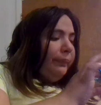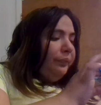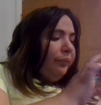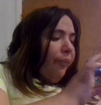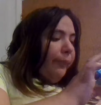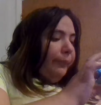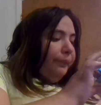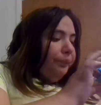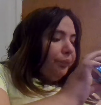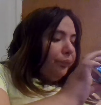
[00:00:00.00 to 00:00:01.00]

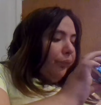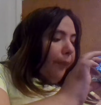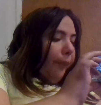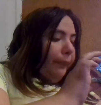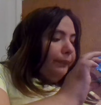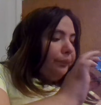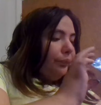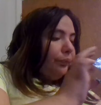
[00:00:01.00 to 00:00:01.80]
(silence)